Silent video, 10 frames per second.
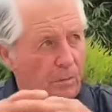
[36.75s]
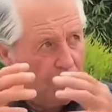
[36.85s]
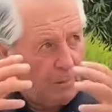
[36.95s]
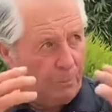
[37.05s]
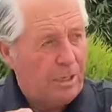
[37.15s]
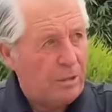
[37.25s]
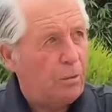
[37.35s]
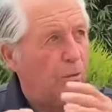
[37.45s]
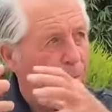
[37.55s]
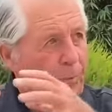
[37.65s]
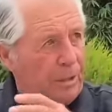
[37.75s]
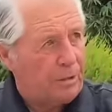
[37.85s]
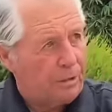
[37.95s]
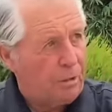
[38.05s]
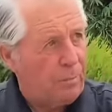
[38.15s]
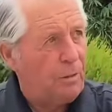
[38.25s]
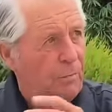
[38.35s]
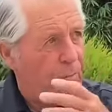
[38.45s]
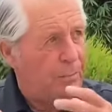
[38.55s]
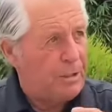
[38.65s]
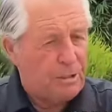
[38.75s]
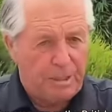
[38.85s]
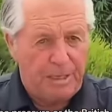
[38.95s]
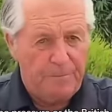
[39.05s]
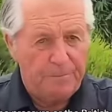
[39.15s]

with the pressure or the British Open or the PGA